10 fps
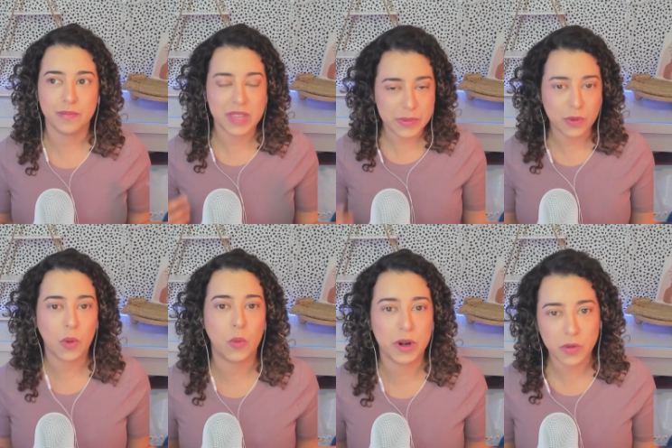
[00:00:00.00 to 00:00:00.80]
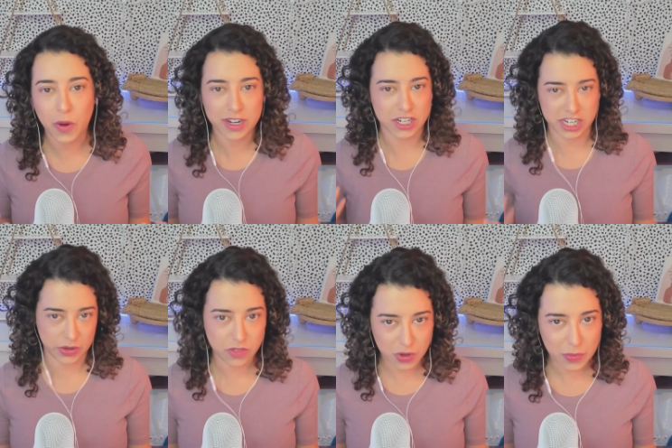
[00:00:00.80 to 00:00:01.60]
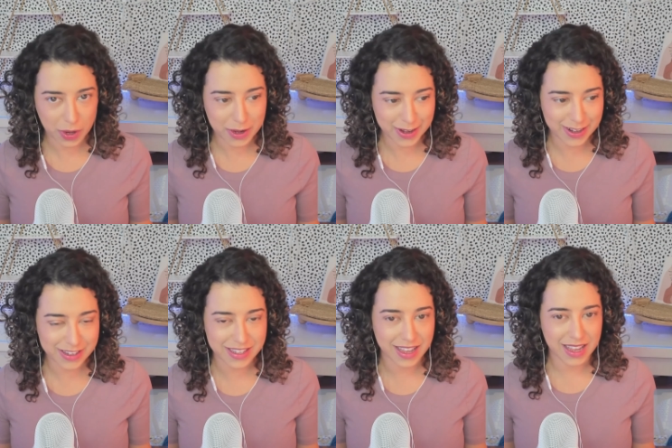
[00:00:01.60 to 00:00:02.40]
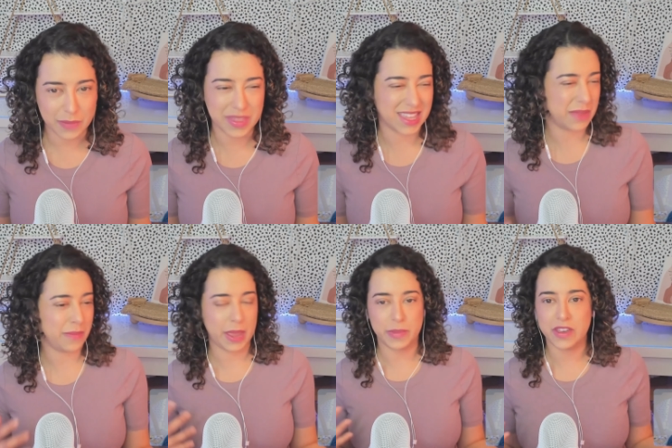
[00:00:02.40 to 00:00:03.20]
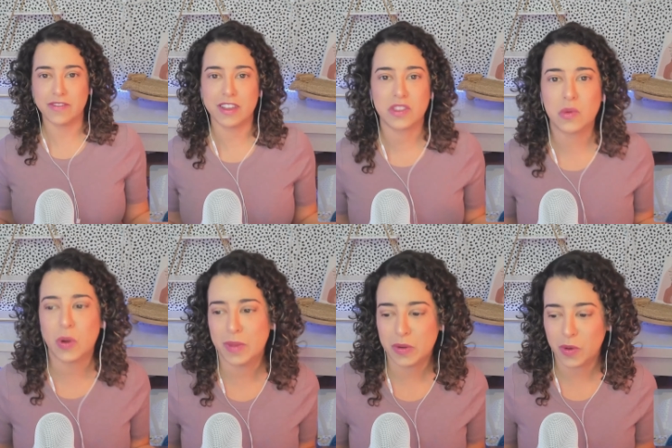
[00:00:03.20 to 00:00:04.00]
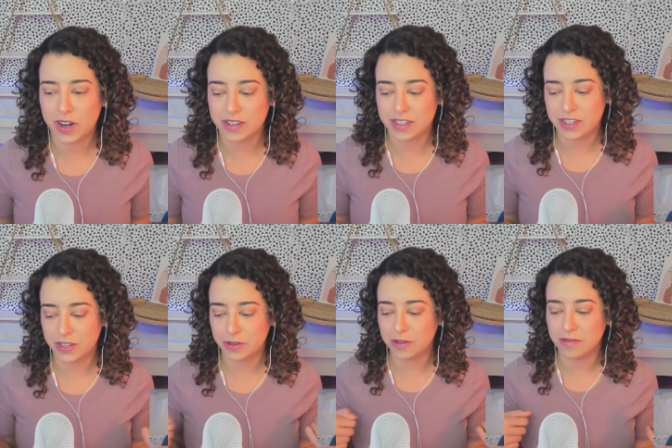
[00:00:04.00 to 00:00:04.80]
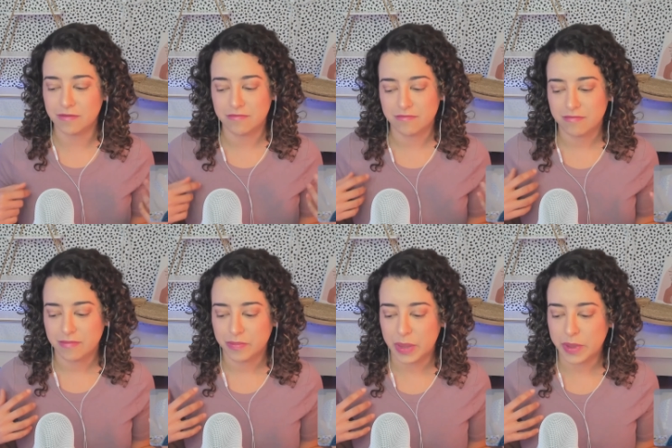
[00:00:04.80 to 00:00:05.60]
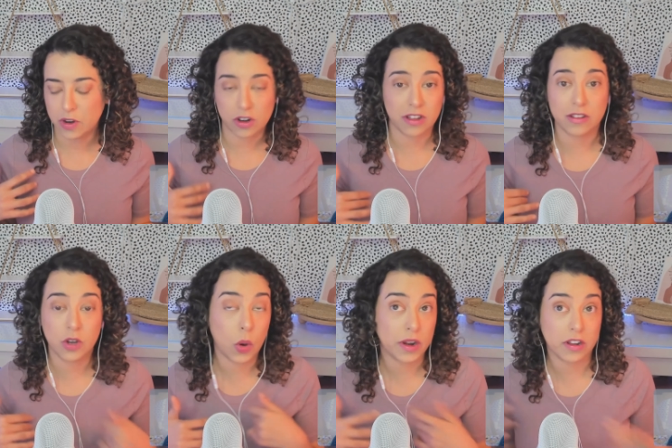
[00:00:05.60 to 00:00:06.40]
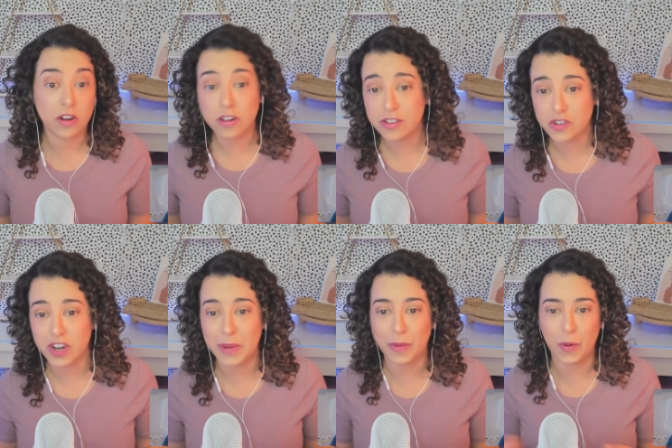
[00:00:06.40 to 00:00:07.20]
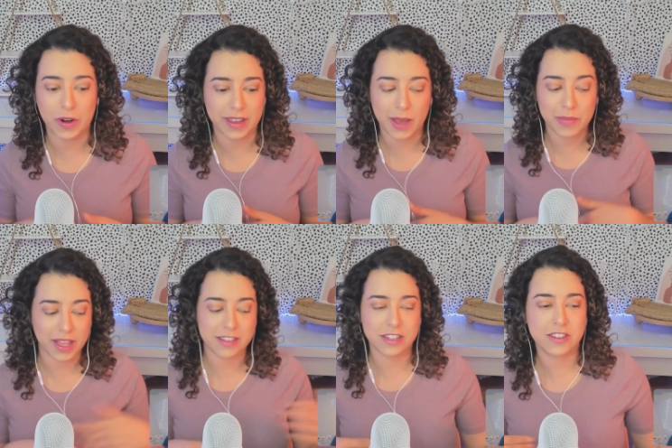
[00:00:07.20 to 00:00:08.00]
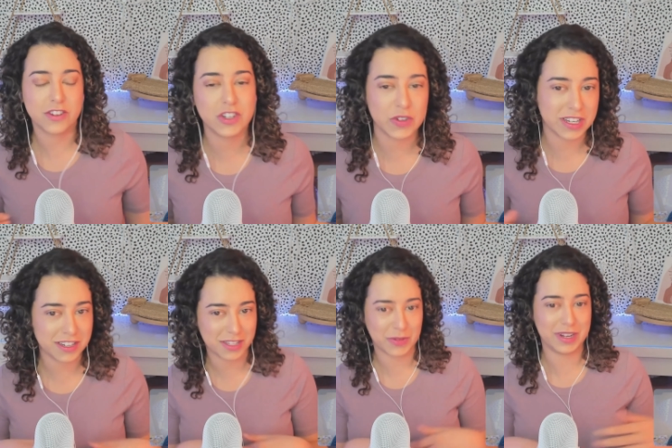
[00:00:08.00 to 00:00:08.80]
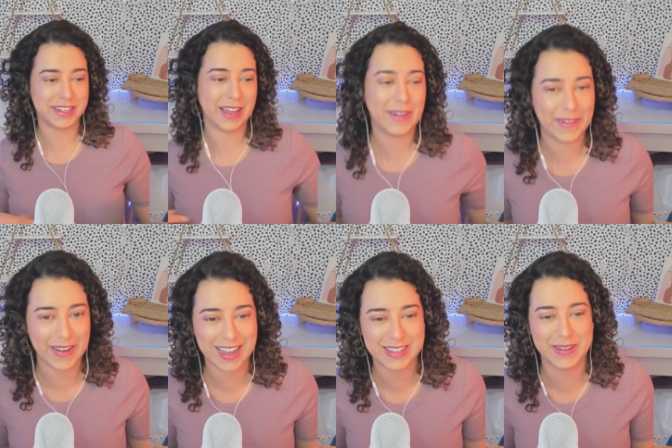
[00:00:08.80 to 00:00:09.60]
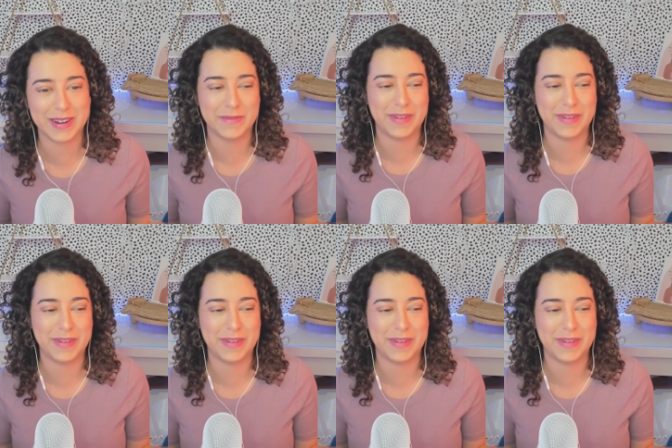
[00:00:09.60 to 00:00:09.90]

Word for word: people wouldn't want to share with their partners. I'm thinking maybe if like the woman wants to maybe go on a girl's trip or get plastic surgery, she doesn't want to tell her husband